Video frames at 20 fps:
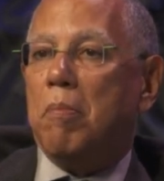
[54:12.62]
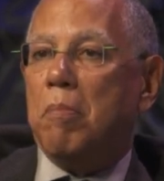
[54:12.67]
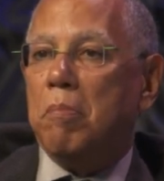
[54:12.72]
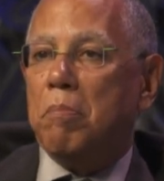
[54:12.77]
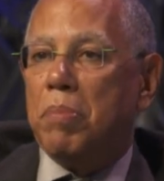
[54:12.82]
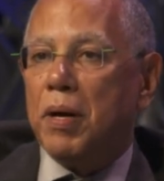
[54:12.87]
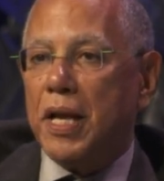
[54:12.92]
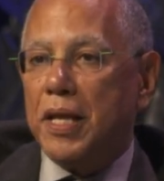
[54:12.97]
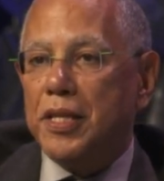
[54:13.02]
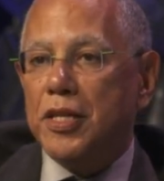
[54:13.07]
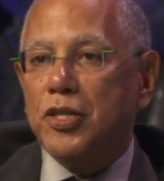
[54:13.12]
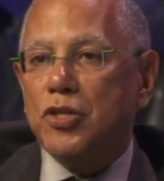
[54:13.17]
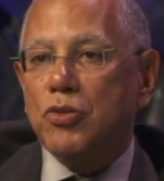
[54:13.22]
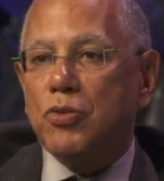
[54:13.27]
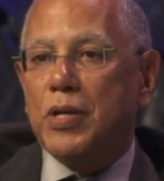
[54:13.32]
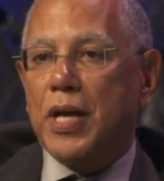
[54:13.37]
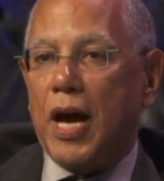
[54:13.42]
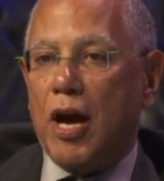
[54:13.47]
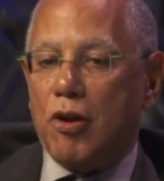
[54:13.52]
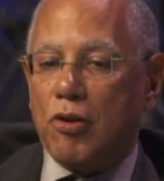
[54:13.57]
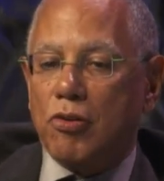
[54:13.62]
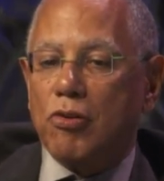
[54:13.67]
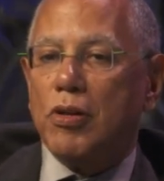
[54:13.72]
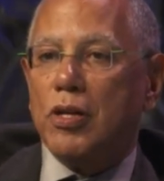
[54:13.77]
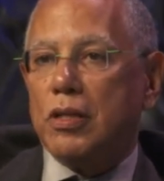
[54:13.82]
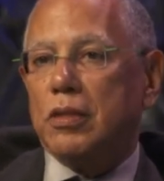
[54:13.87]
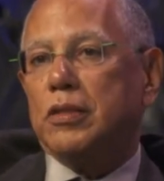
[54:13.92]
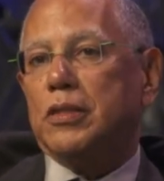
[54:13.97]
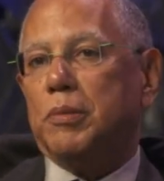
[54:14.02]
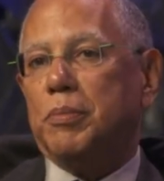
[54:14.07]
But I think you counter
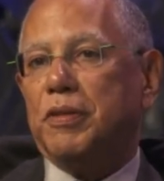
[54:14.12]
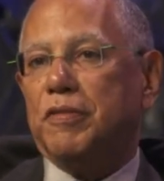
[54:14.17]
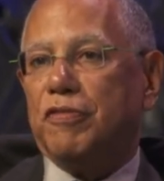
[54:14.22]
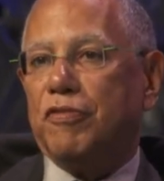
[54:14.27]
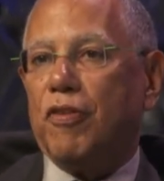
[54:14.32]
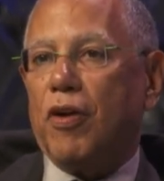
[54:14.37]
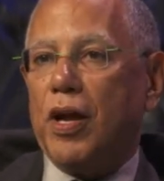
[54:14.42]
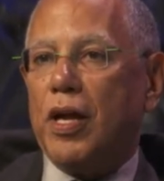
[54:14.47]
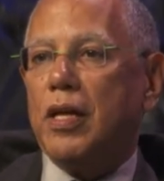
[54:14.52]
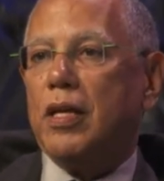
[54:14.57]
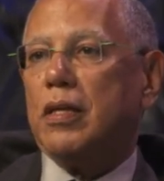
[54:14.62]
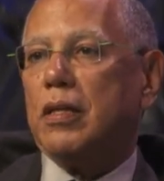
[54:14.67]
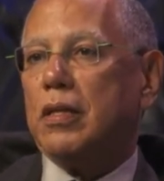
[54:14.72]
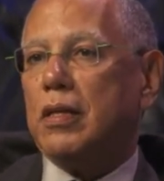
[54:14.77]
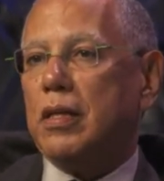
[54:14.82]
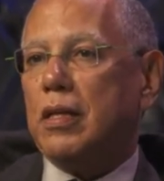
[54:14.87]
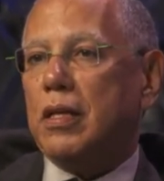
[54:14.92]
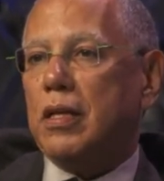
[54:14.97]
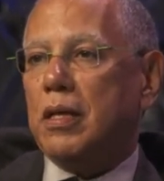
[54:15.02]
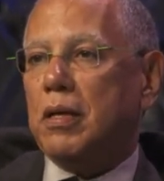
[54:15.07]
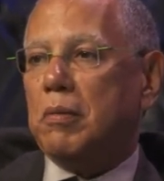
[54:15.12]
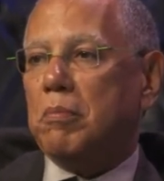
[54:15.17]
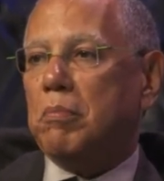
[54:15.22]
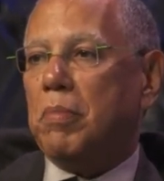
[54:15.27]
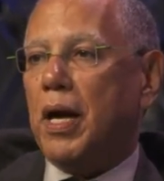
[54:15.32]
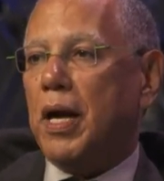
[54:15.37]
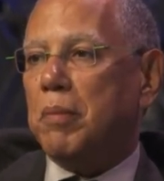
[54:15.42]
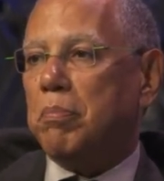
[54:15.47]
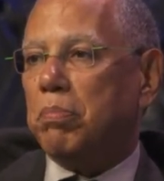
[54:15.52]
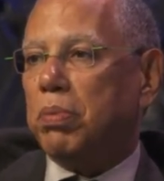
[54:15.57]
it, to be frank,
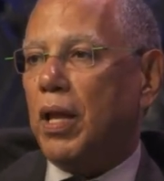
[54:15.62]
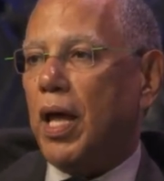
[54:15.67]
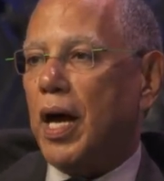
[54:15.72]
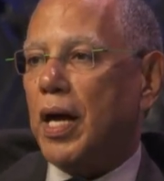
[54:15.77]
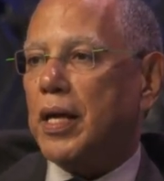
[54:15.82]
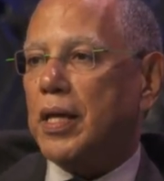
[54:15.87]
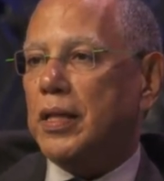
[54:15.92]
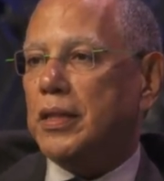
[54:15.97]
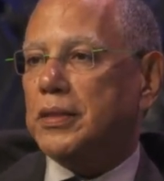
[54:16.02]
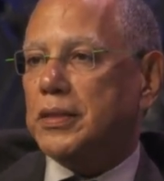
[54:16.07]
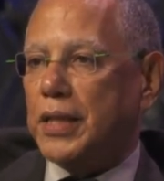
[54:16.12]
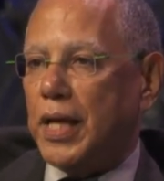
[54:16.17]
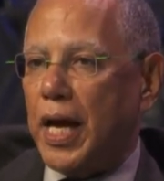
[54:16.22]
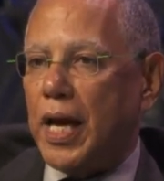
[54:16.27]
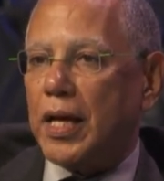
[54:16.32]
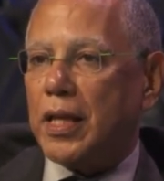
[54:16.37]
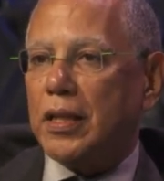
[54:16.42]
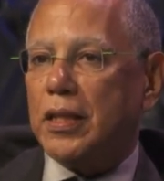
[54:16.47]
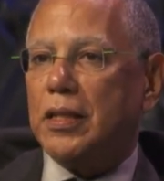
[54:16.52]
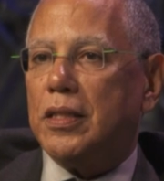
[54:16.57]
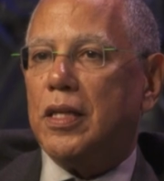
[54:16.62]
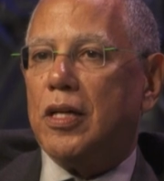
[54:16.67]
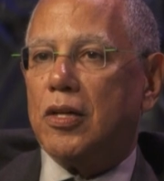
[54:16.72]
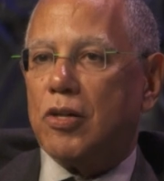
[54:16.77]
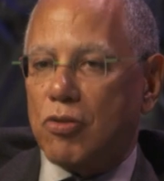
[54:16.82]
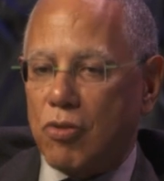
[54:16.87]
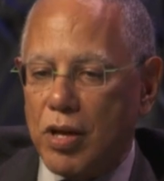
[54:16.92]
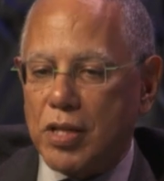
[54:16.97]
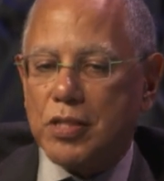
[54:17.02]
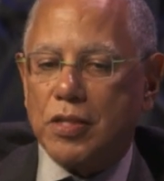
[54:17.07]
by blocking and tackling,
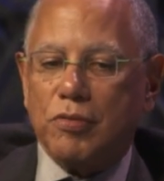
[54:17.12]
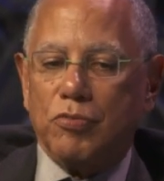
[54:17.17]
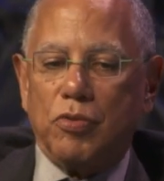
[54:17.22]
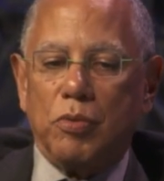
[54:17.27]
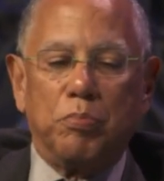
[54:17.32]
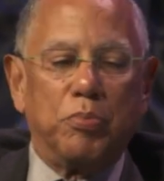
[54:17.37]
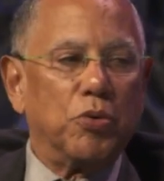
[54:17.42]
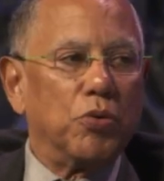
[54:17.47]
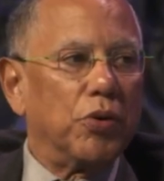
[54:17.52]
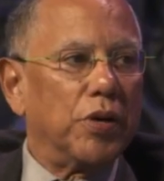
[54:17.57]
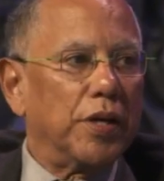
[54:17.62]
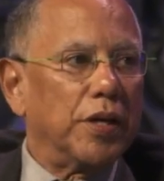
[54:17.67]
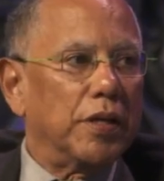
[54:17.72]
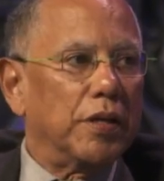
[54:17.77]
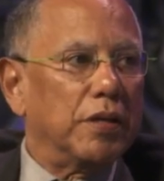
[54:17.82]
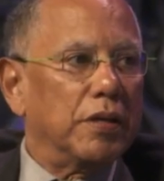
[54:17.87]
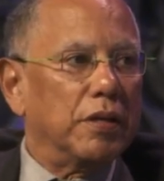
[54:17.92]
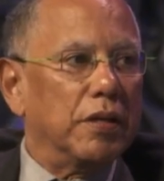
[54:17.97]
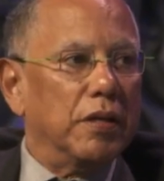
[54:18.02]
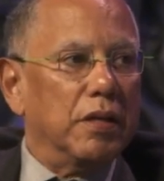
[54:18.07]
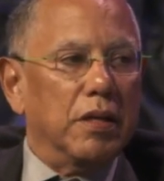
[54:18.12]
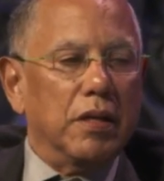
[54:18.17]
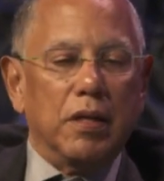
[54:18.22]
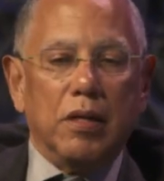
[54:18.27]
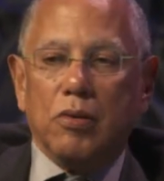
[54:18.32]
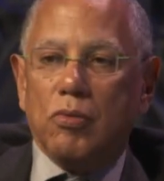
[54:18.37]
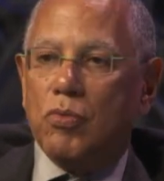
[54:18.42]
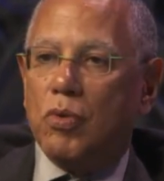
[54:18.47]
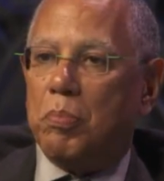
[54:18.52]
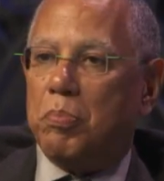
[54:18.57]
aggressive reporting,
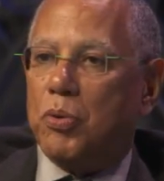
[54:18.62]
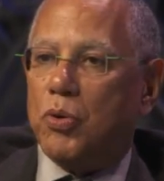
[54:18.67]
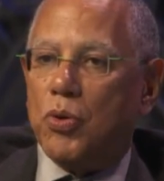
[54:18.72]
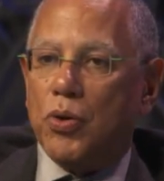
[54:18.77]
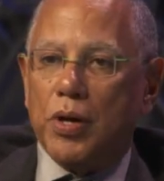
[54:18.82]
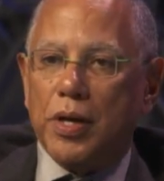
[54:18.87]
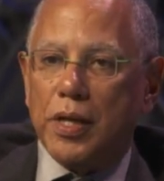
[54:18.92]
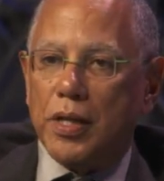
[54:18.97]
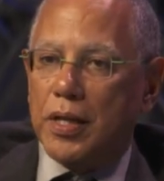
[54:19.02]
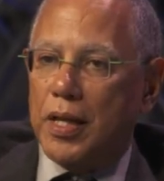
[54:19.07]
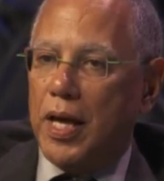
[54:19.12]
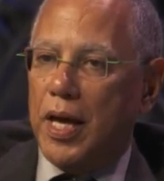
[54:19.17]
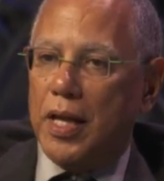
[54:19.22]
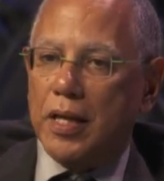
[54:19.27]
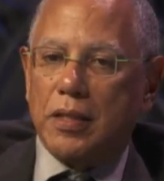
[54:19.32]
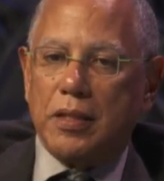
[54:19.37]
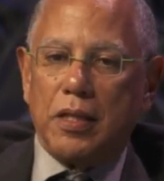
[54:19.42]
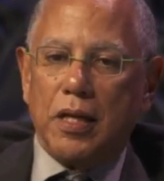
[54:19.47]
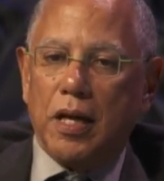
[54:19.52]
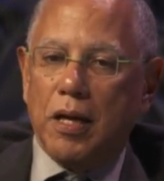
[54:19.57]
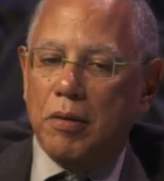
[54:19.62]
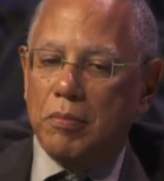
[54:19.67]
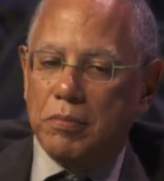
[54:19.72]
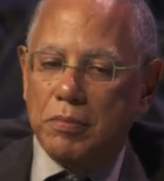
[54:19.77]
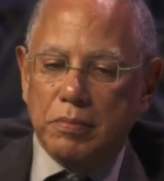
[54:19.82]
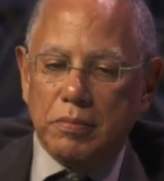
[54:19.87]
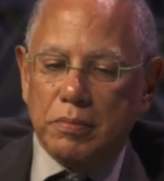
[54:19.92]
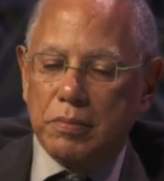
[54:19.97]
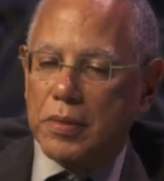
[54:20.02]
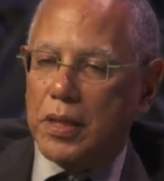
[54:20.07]
reporting that
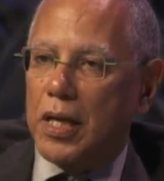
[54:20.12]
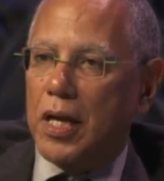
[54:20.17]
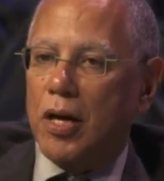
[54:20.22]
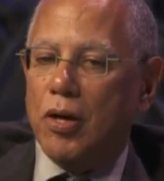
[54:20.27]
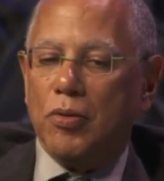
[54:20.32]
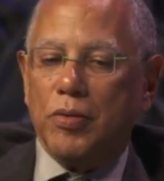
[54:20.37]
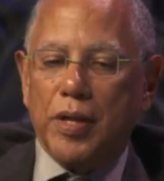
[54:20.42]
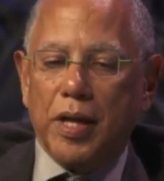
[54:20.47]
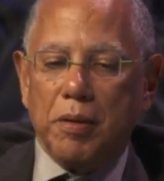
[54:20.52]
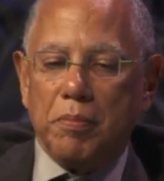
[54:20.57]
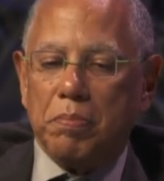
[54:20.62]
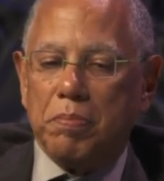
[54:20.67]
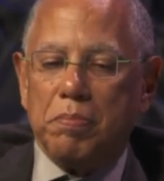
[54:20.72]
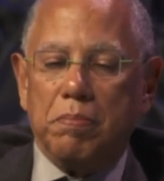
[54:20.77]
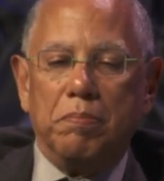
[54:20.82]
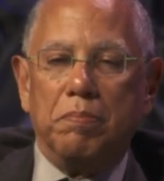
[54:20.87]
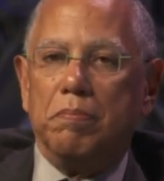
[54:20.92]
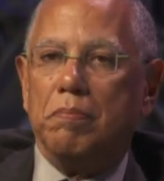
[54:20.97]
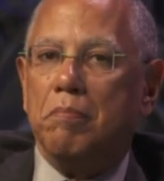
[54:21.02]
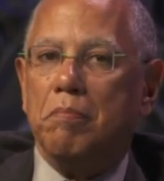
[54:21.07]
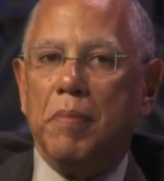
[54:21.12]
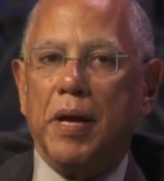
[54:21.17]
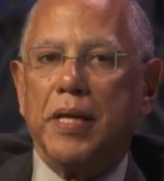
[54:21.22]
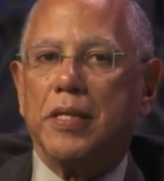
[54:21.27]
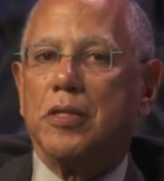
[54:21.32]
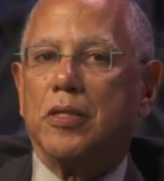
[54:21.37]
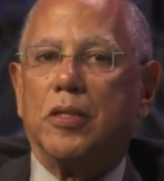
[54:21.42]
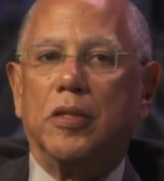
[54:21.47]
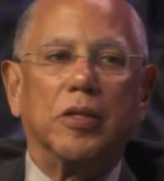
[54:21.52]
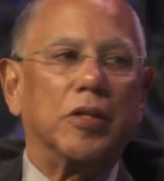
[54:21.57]
um, you know that
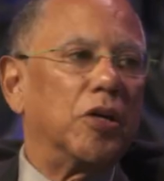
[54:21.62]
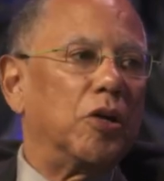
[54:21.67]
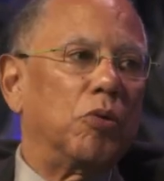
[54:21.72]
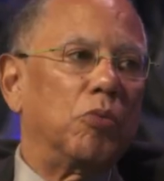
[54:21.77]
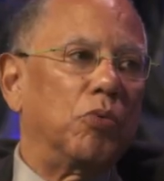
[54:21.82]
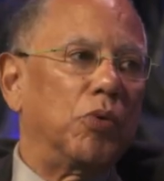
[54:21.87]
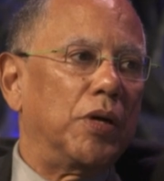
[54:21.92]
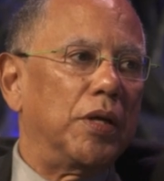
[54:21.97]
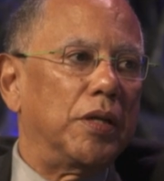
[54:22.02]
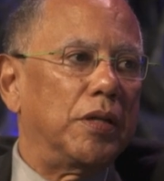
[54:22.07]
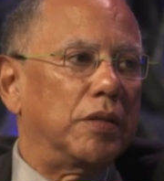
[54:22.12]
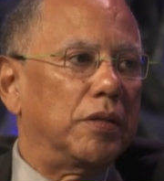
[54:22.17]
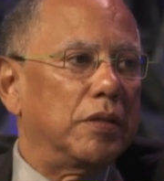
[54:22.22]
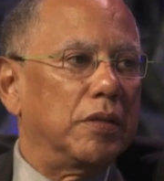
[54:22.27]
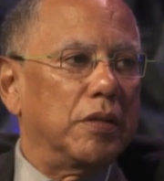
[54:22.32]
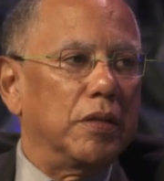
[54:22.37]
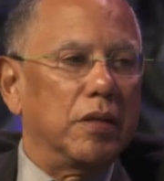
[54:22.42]
makes clear when